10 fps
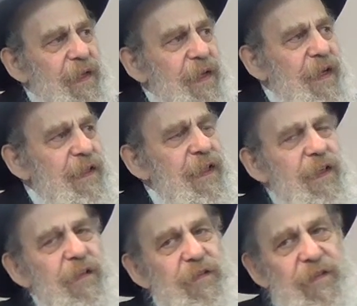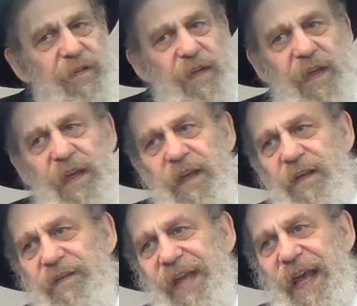And this
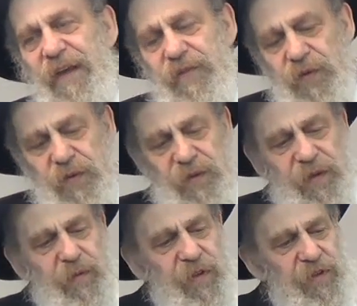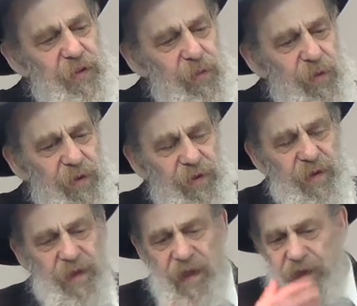is after the original words
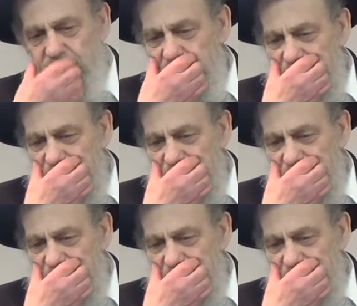in Tanya